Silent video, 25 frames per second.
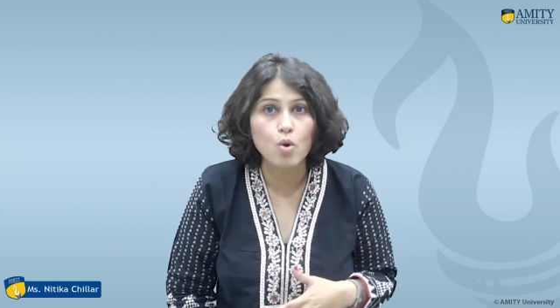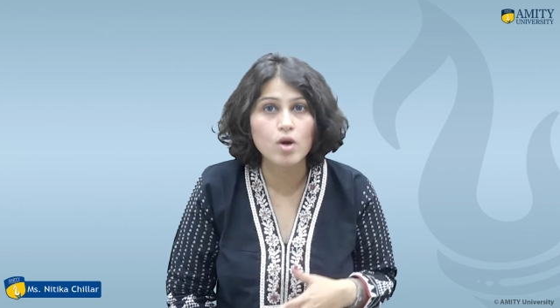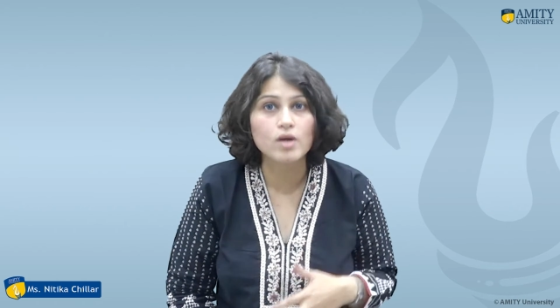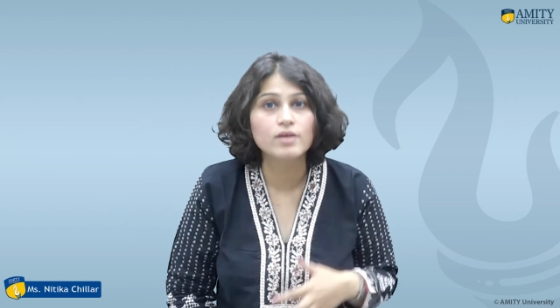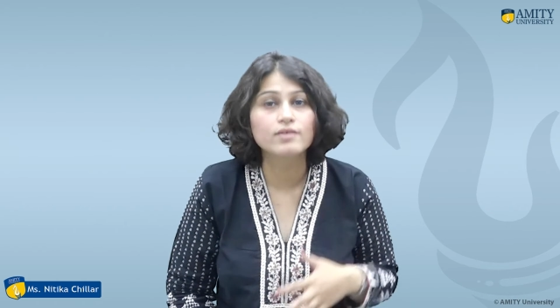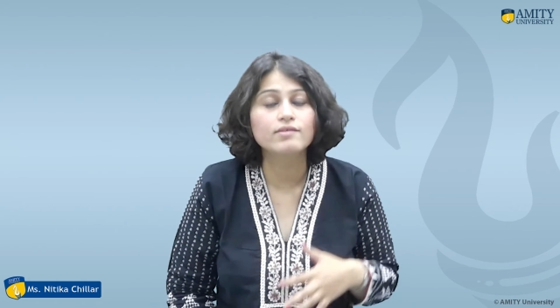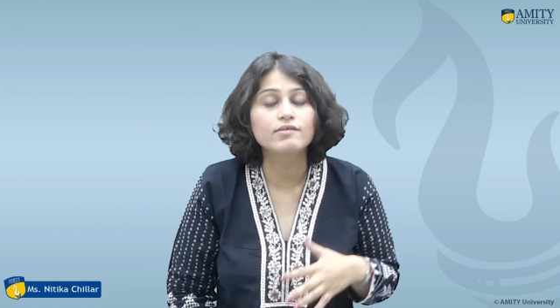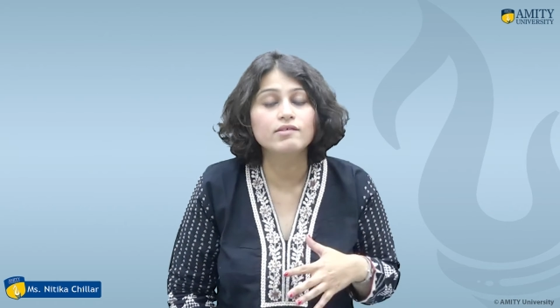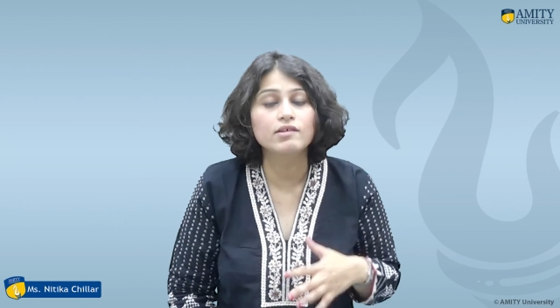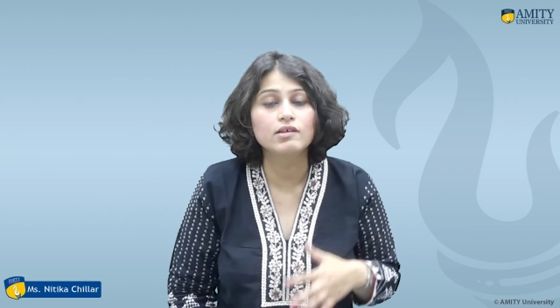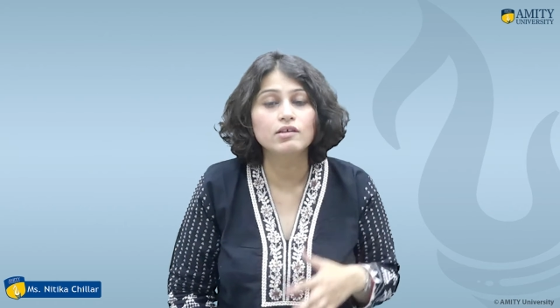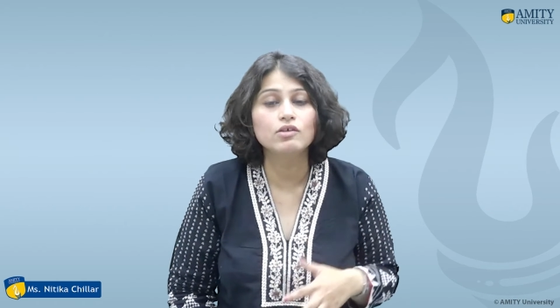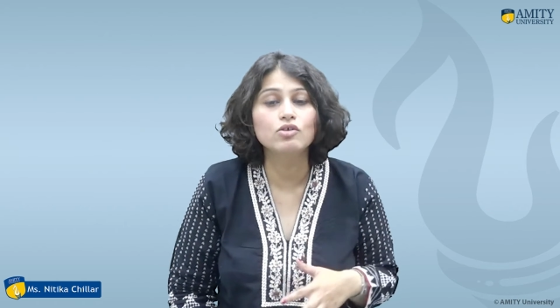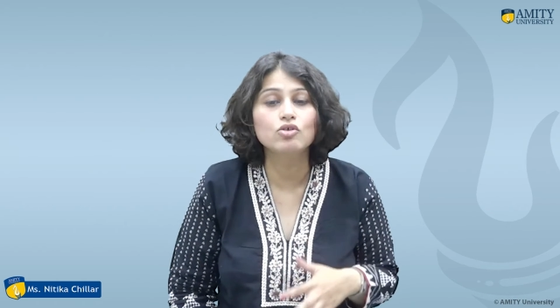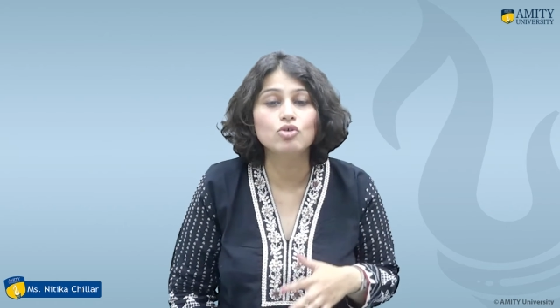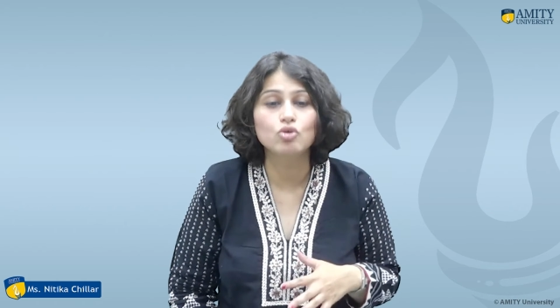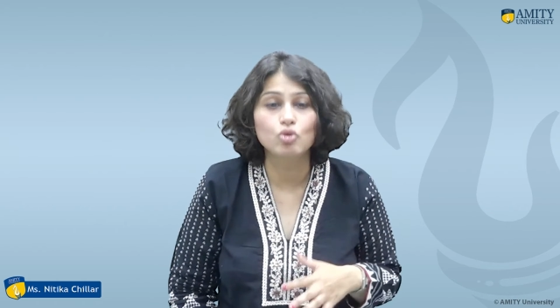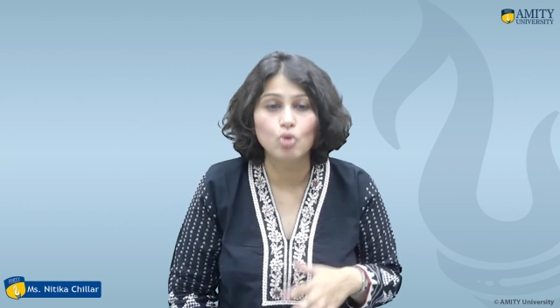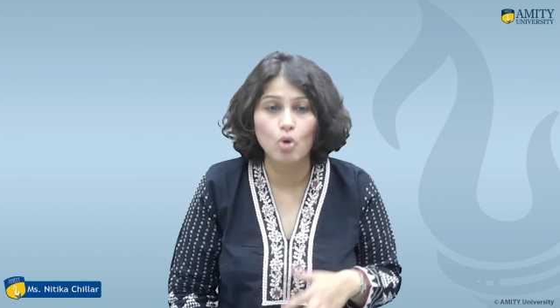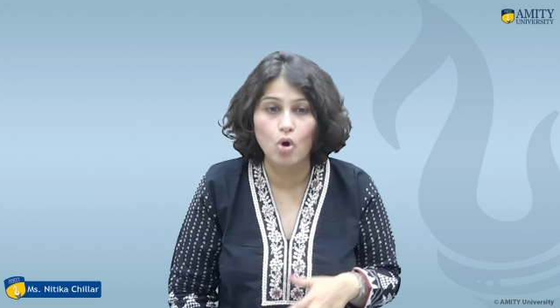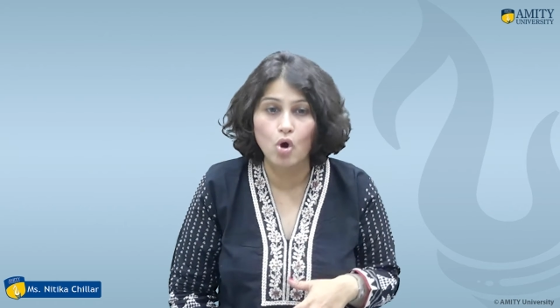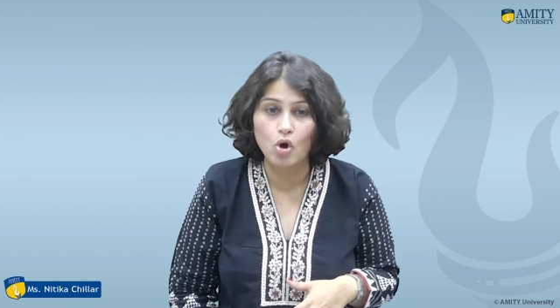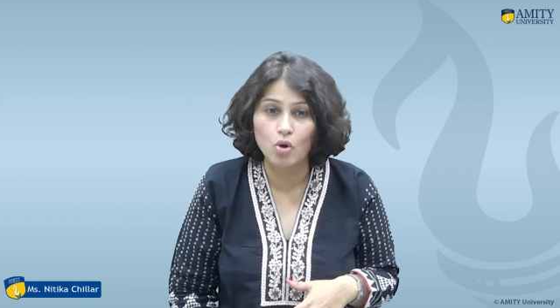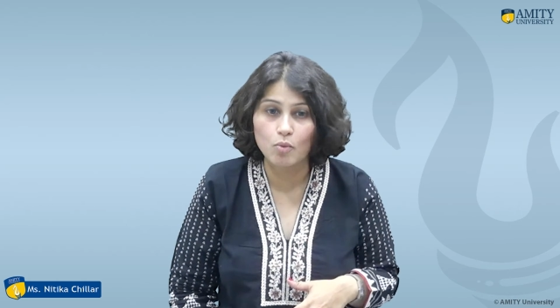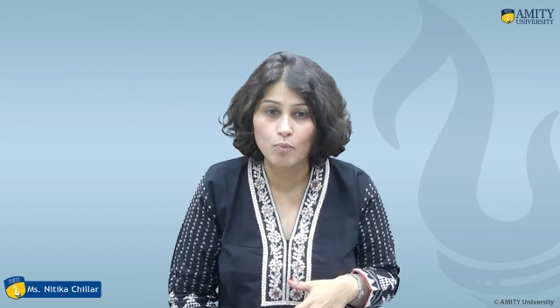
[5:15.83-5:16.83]
verses
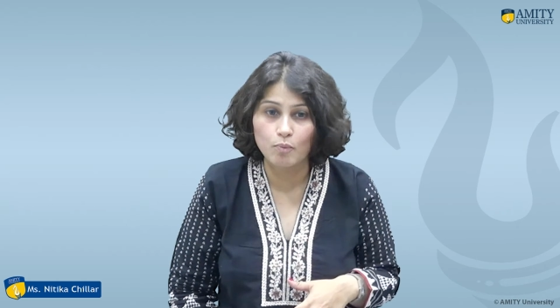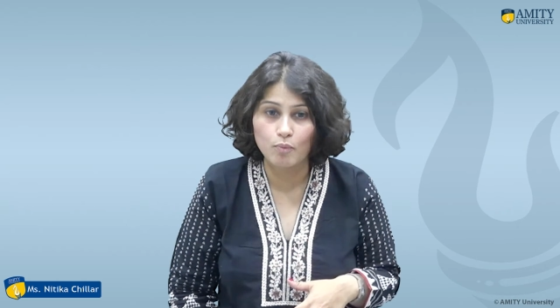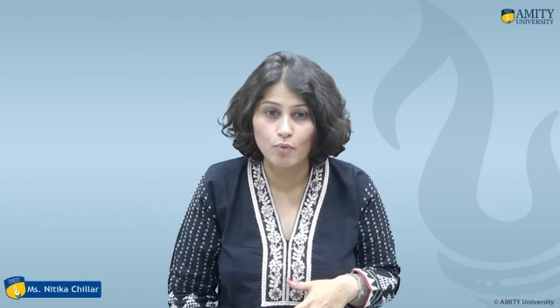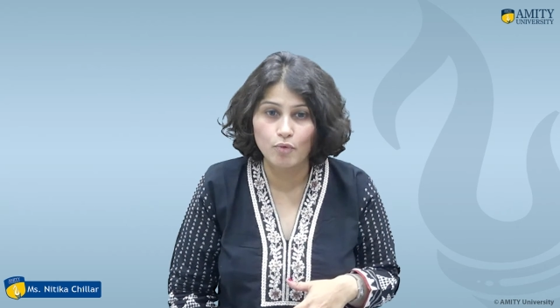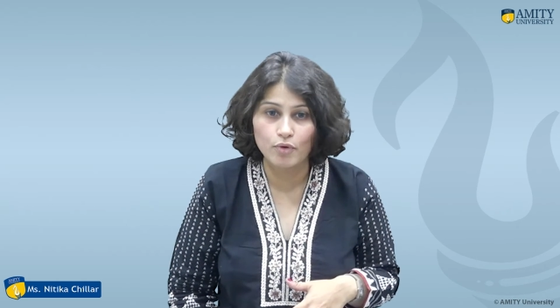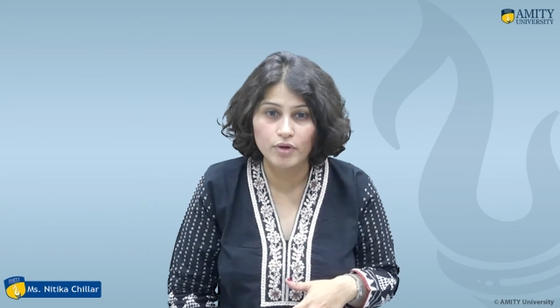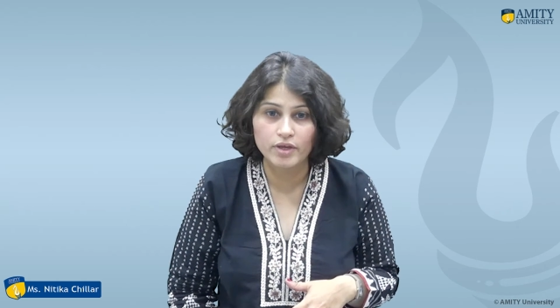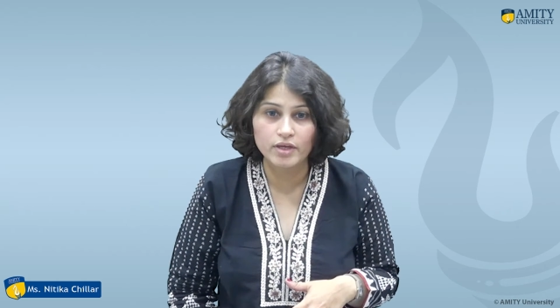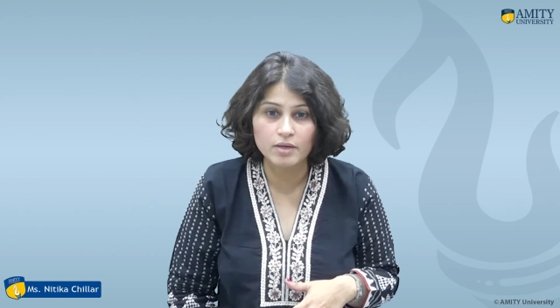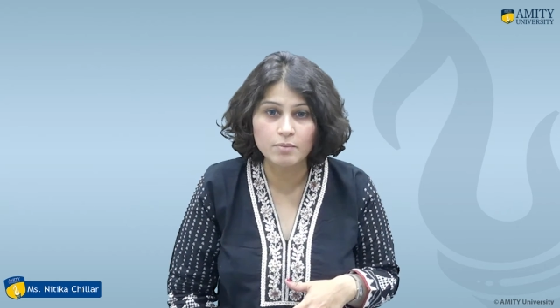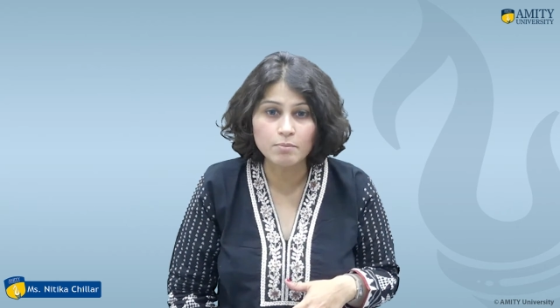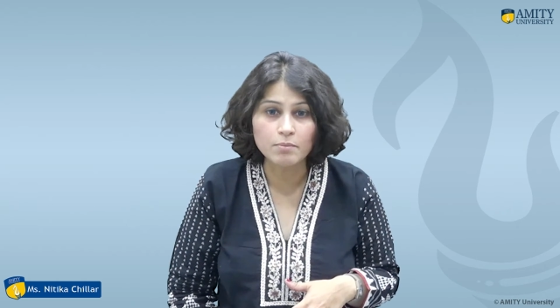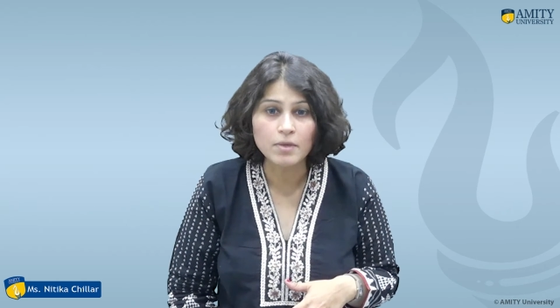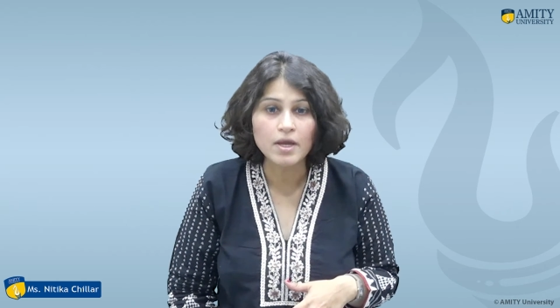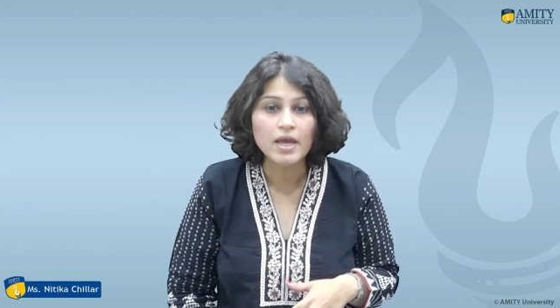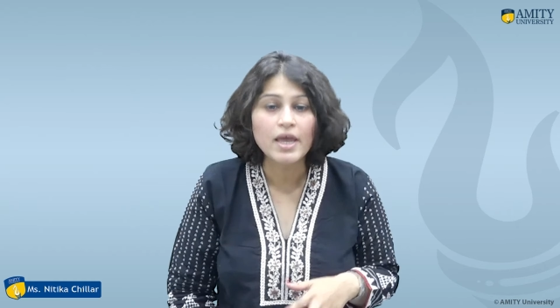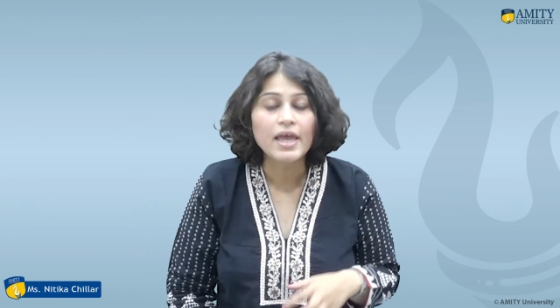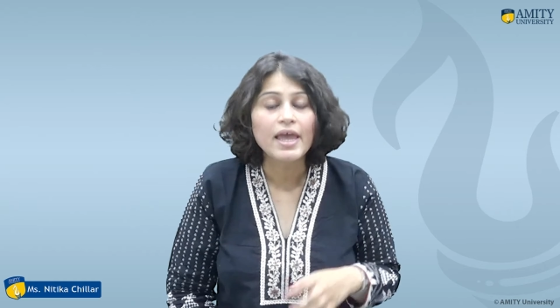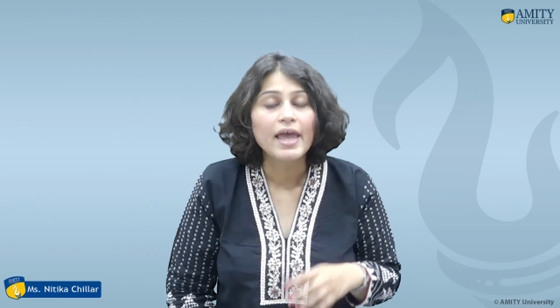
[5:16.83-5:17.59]
long poem,